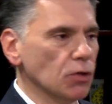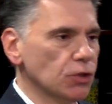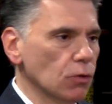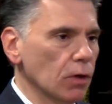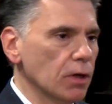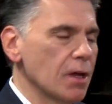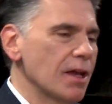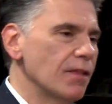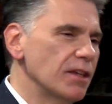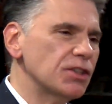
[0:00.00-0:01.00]
short.
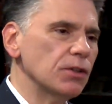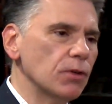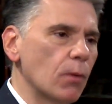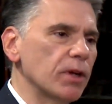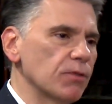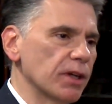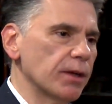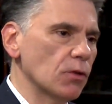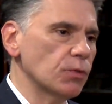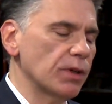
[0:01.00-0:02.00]
This year, nobody really
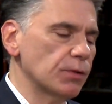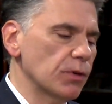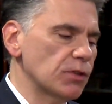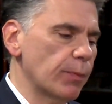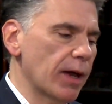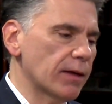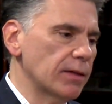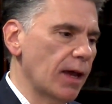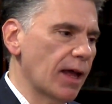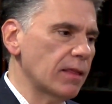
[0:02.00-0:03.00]
knows what to expect.
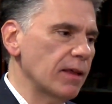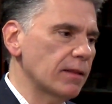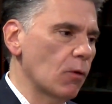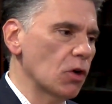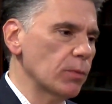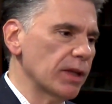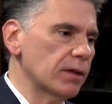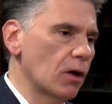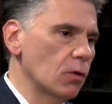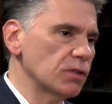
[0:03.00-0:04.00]
And I think they'll ultimately
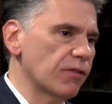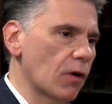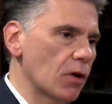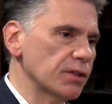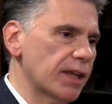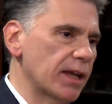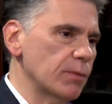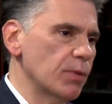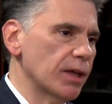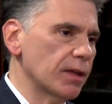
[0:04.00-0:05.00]
go as far as Kenny
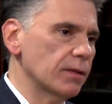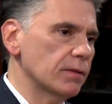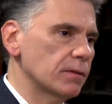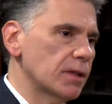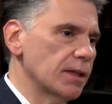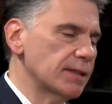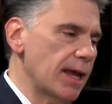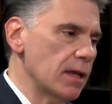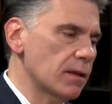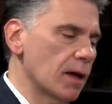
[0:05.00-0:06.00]
Pickett can
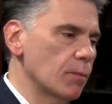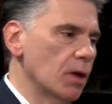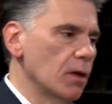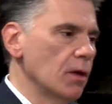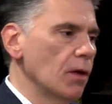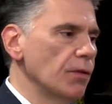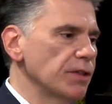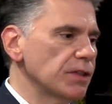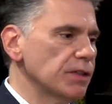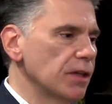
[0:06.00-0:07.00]
take them.
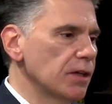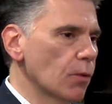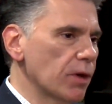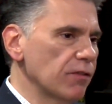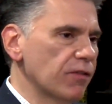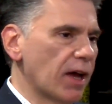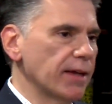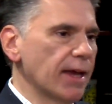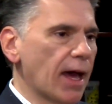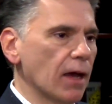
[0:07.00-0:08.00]
This is the year where you
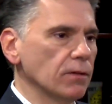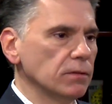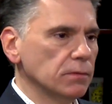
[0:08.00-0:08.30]
find out